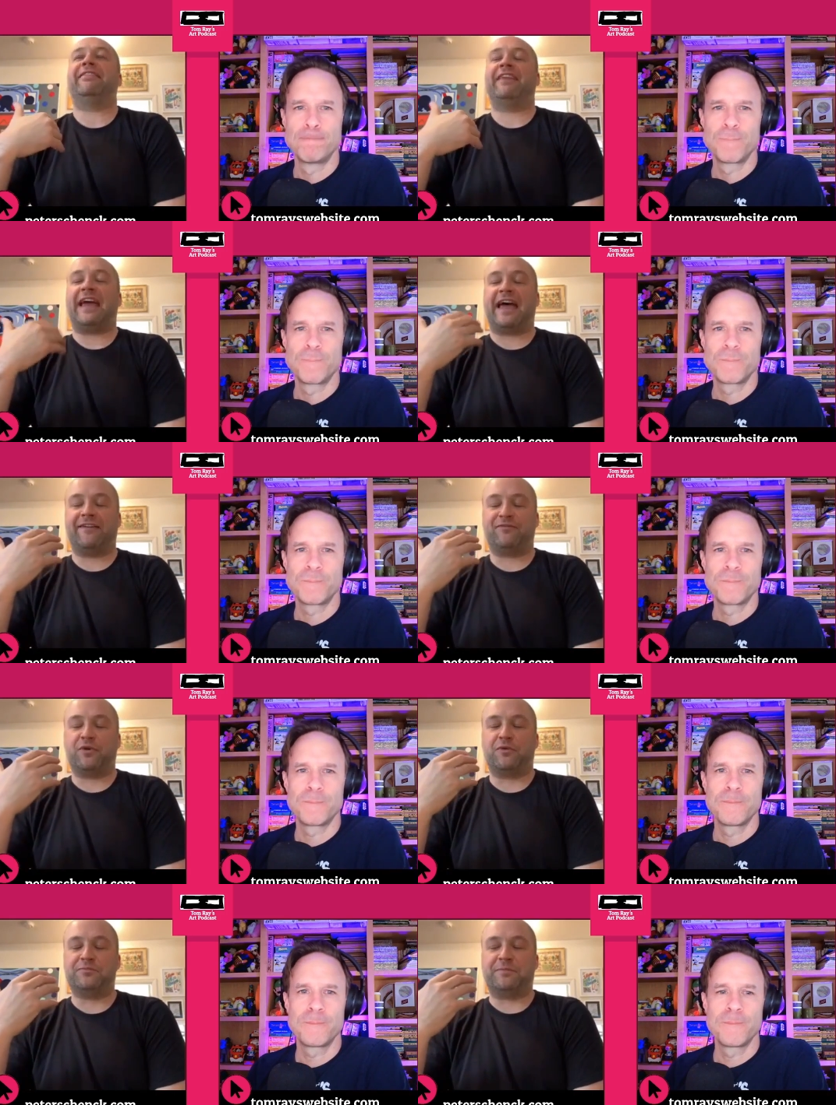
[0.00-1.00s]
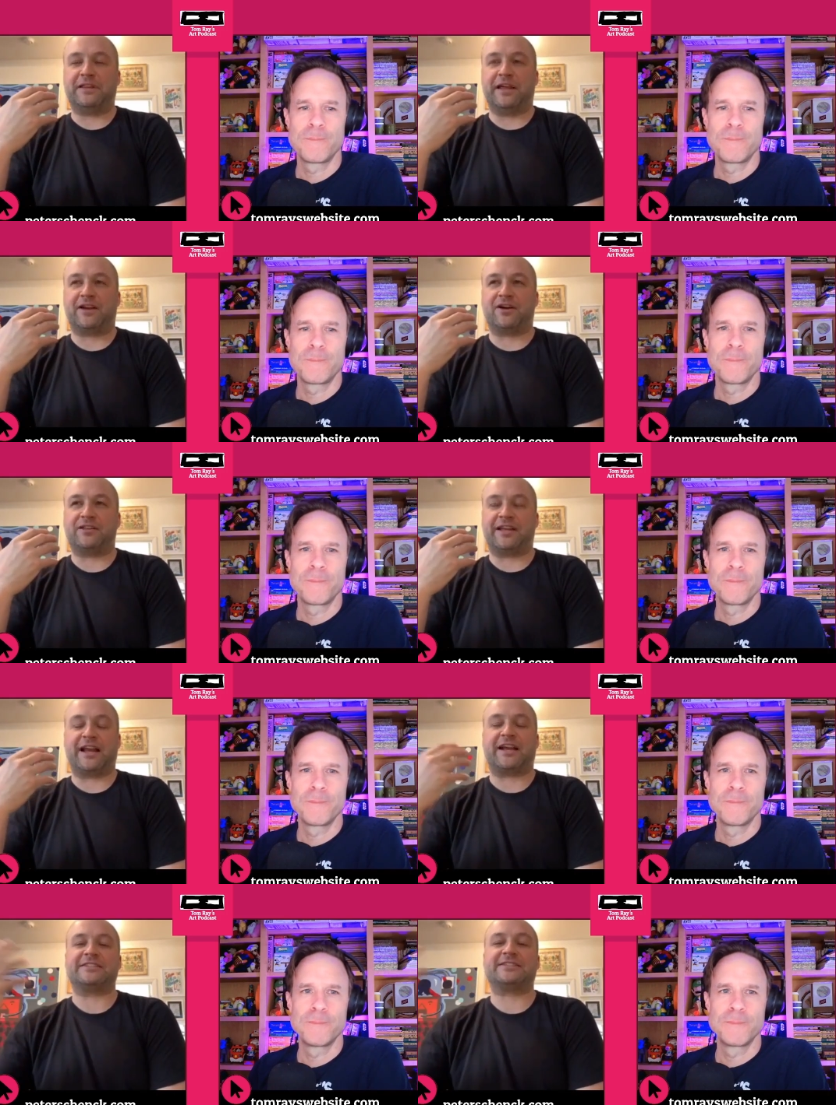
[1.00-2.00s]
Speaker 1: and they have what would be like called
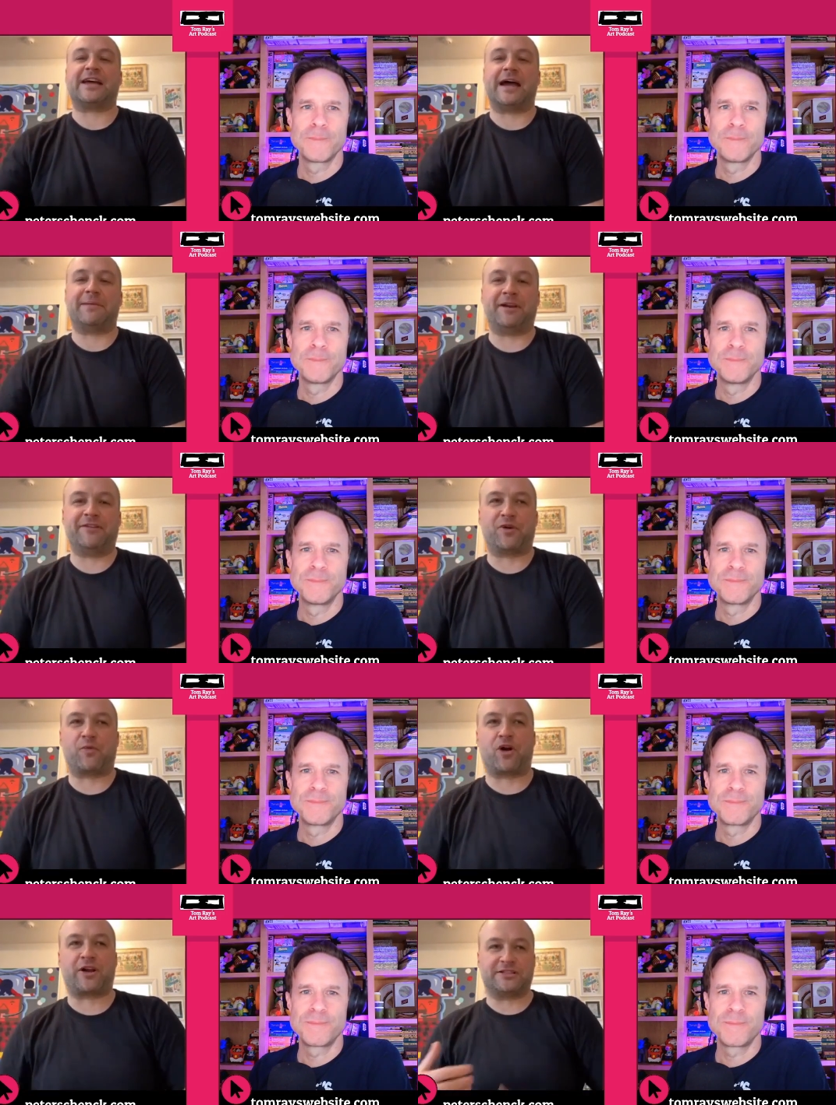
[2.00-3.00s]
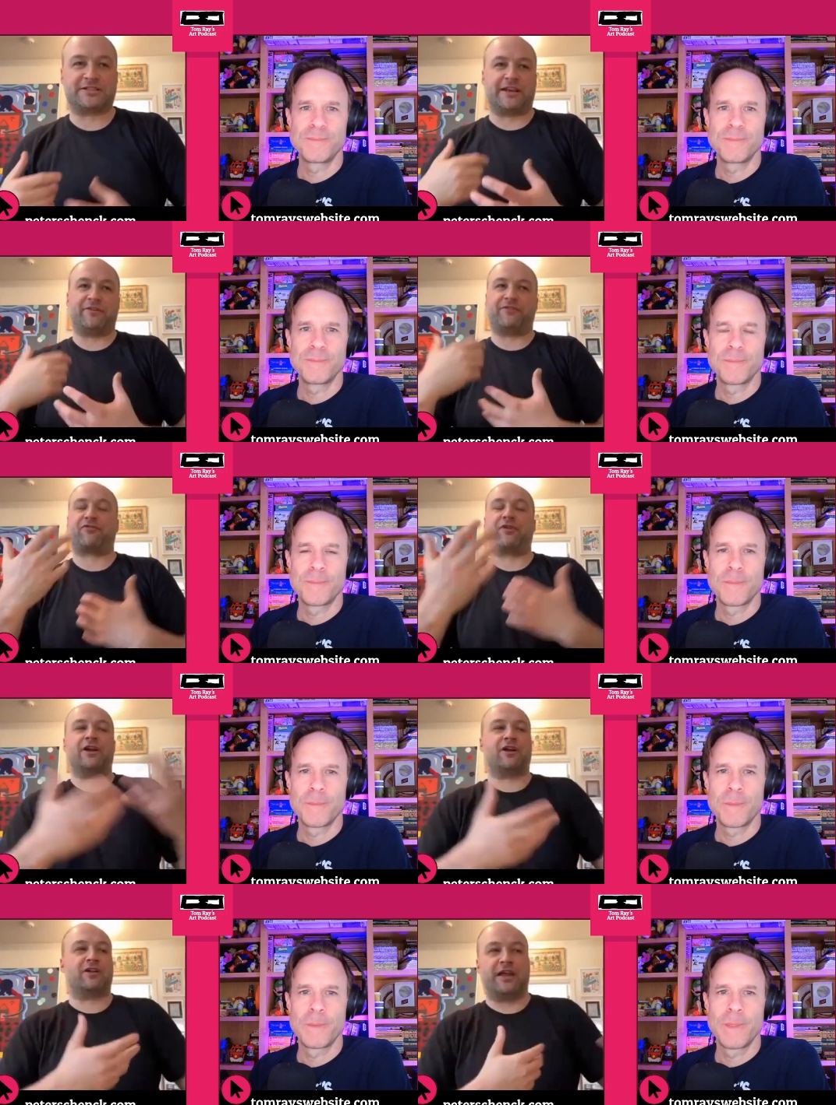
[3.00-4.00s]
like a consignment of your work instead of a
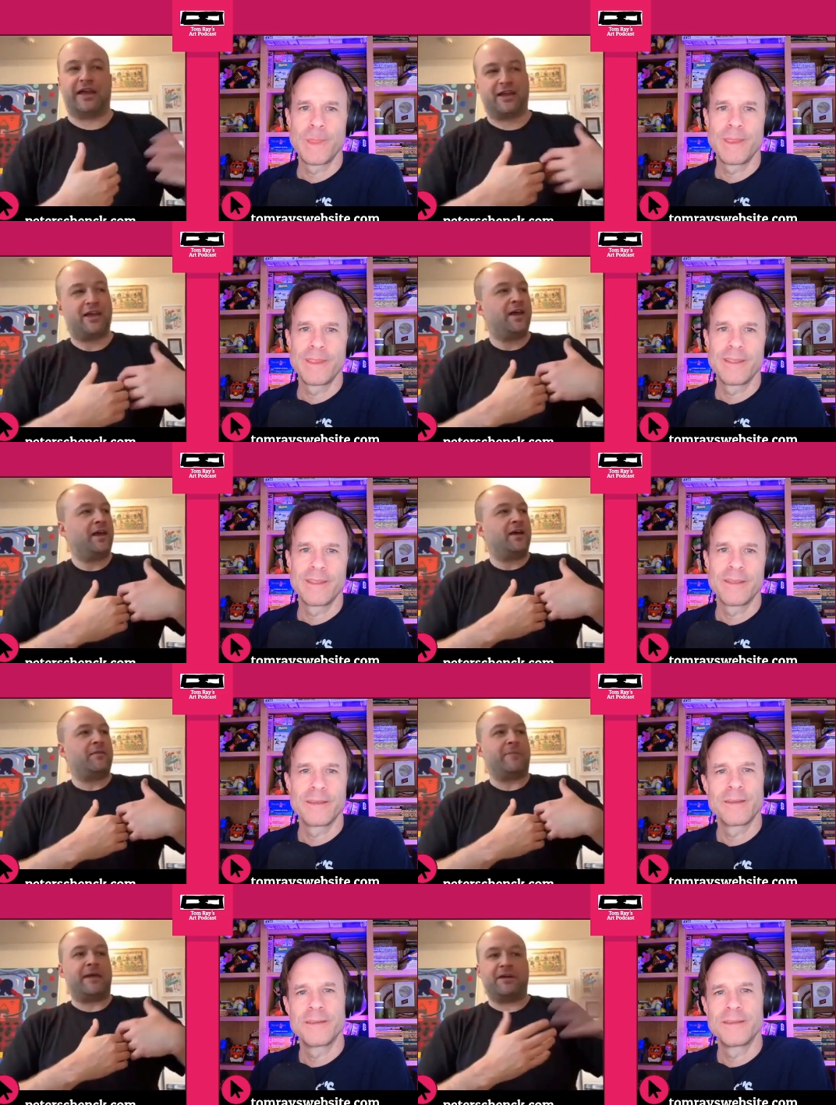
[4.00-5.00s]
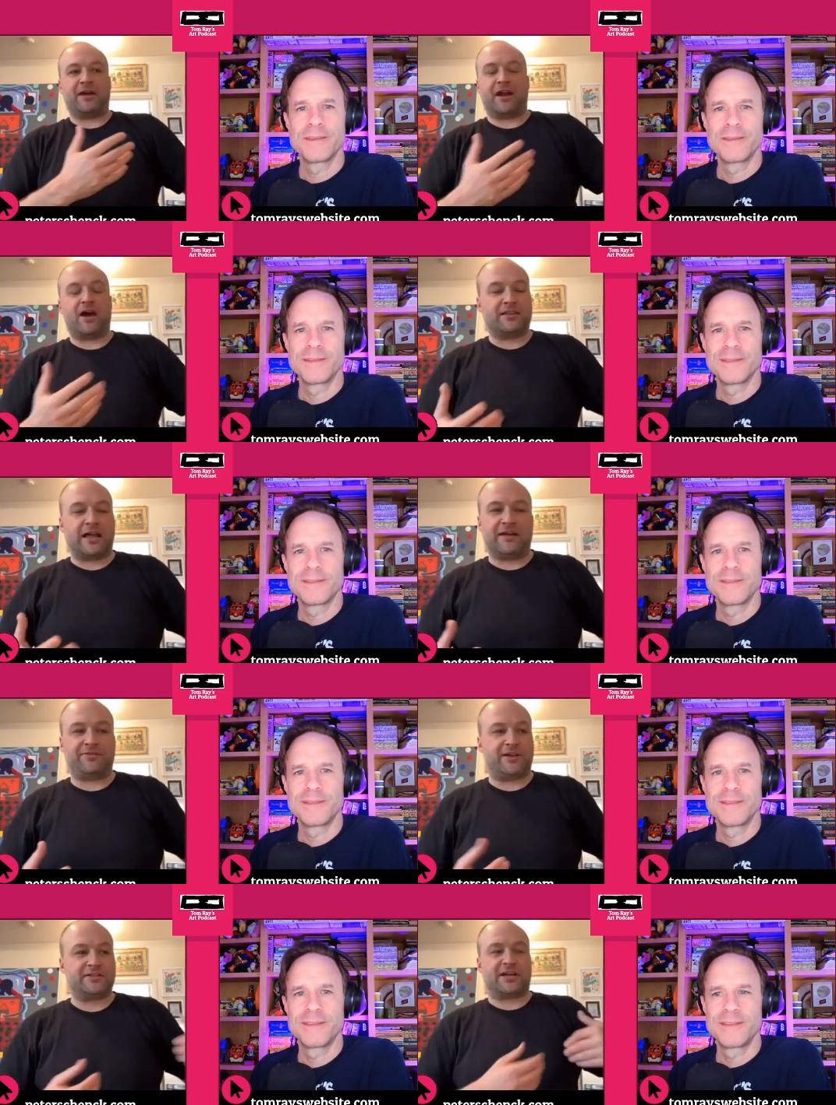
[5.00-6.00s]
freer like maybe an online
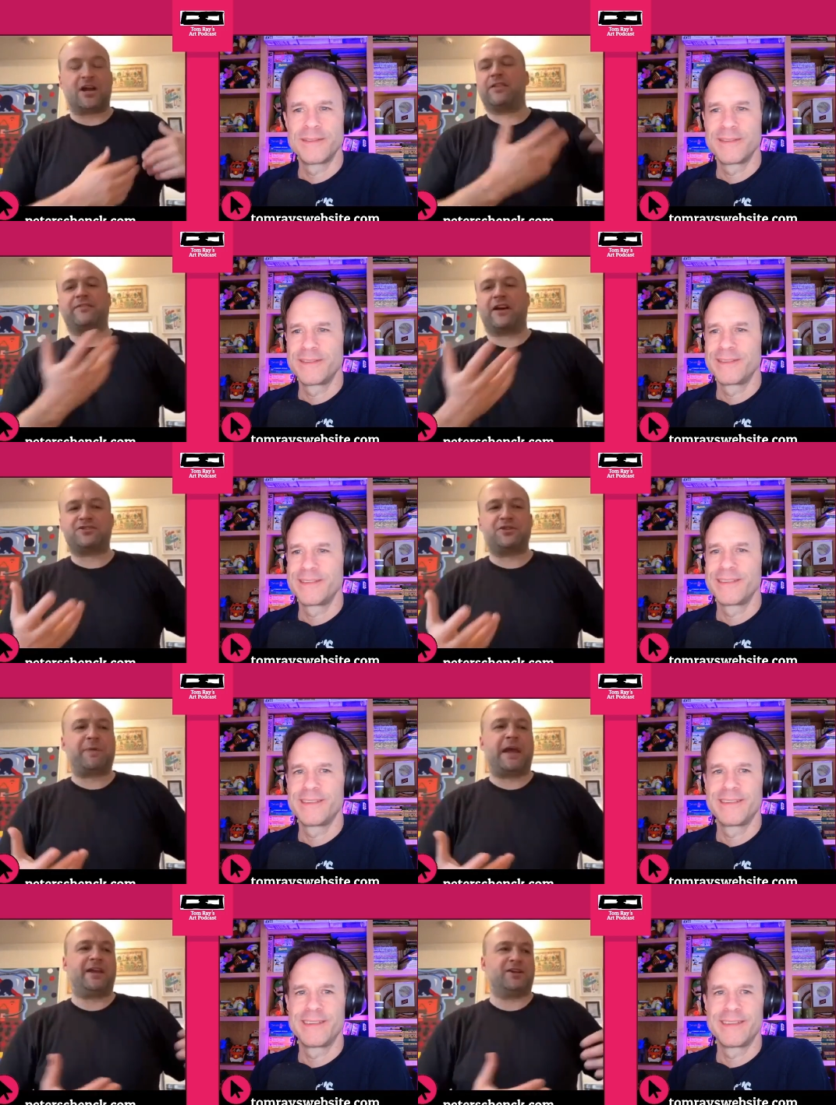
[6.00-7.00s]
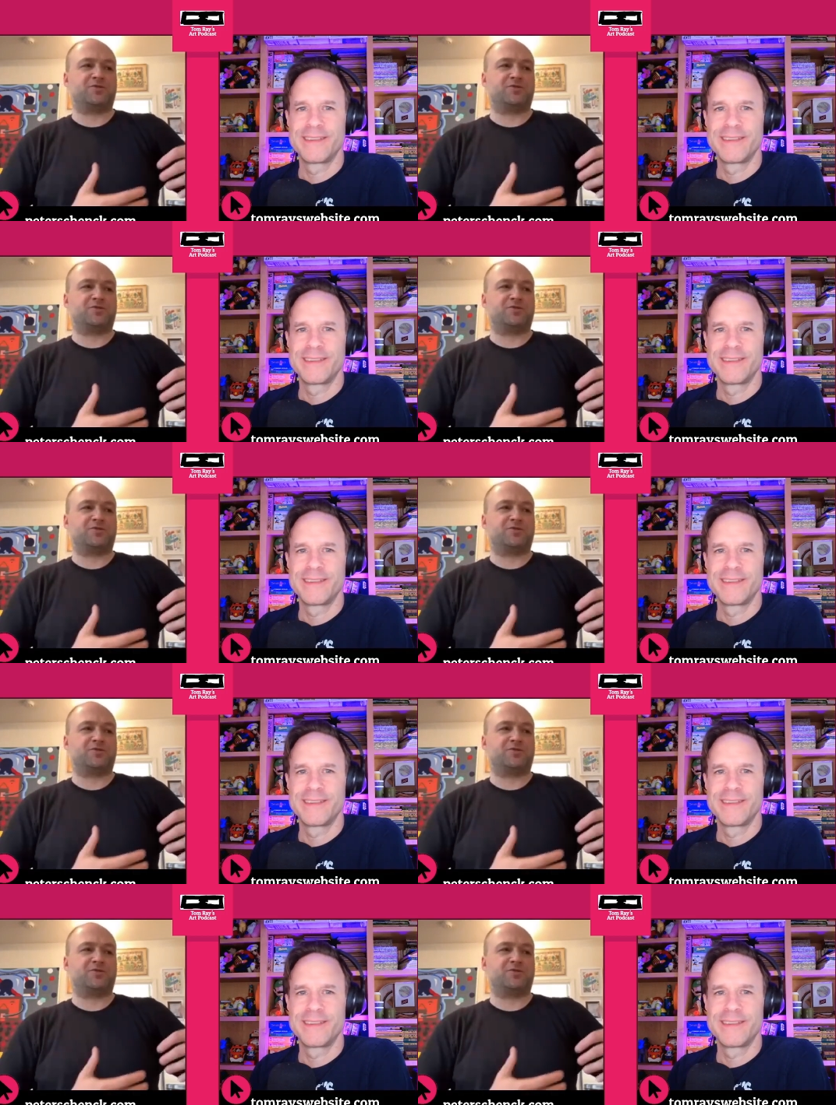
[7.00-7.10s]
thing is like, oh, they've got two paintings.